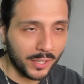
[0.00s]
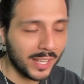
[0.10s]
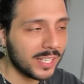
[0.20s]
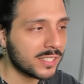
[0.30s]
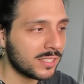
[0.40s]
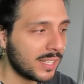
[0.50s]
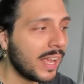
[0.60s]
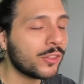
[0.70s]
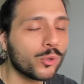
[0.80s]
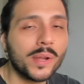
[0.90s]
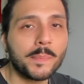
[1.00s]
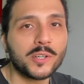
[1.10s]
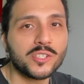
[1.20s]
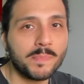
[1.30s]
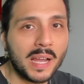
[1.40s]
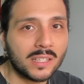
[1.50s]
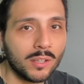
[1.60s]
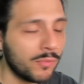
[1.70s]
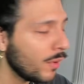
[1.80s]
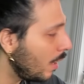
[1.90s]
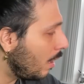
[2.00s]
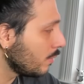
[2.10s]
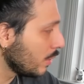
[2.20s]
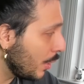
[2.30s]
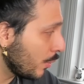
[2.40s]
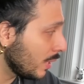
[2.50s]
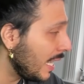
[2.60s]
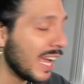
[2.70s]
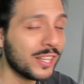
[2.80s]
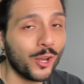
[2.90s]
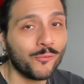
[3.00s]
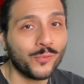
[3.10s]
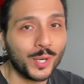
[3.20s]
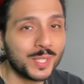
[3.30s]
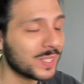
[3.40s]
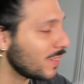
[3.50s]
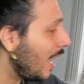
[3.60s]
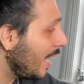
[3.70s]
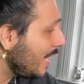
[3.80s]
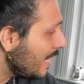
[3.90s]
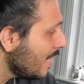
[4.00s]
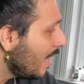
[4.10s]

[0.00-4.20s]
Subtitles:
It is saying through a perspective of literally in the first line,